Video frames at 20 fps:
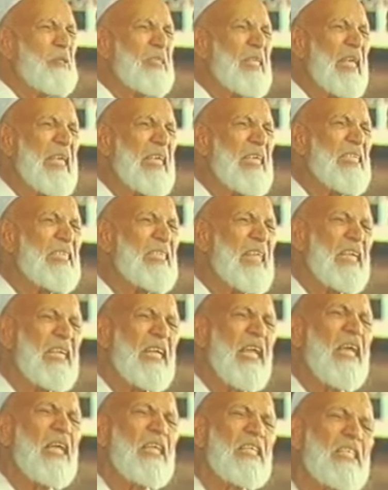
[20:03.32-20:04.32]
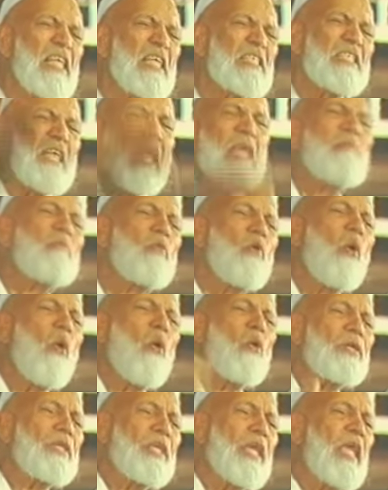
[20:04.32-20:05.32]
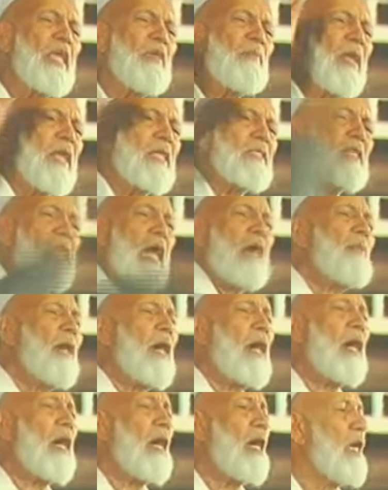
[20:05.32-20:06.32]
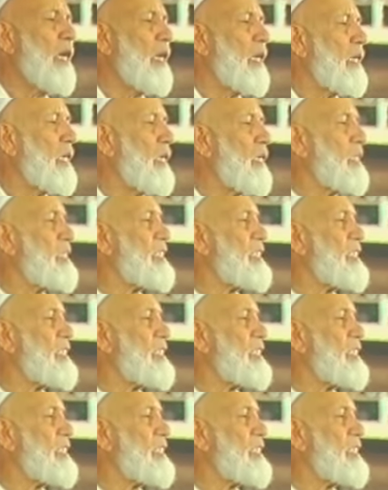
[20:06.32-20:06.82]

to say is that the same God came as Rama in